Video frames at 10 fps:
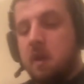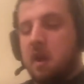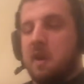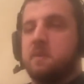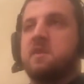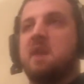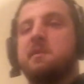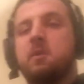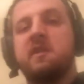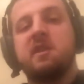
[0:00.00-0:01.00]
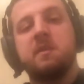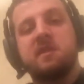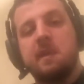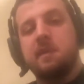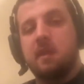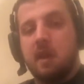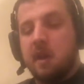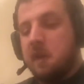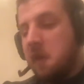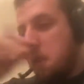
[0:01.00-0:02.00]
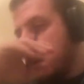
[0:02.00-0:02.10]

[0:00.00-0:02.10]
Talking about Resident Evil 7 today.